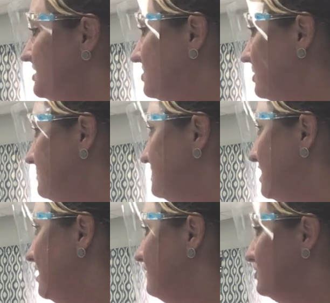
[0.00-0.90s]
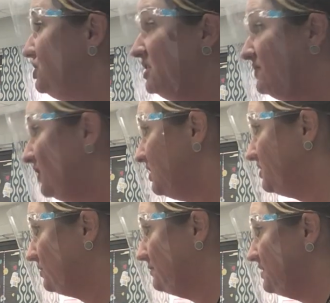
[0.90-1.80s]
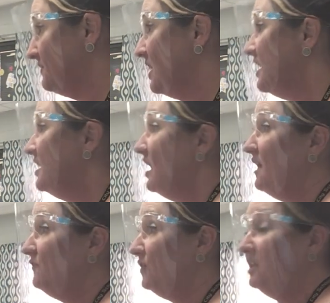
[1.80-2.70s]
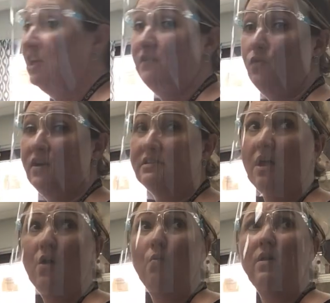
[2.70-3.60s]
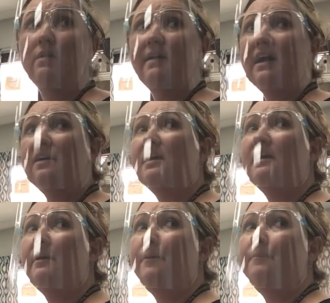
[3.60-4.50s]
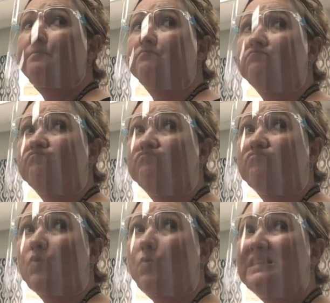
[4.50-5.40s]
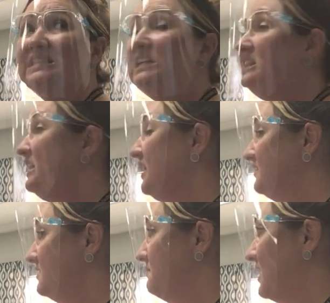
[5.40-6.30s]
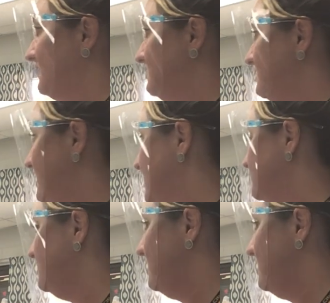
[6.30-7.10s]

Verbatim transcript: descriptive, or she's very descriptive. A friendly voice. What about, um, what's anything else that might have stood out to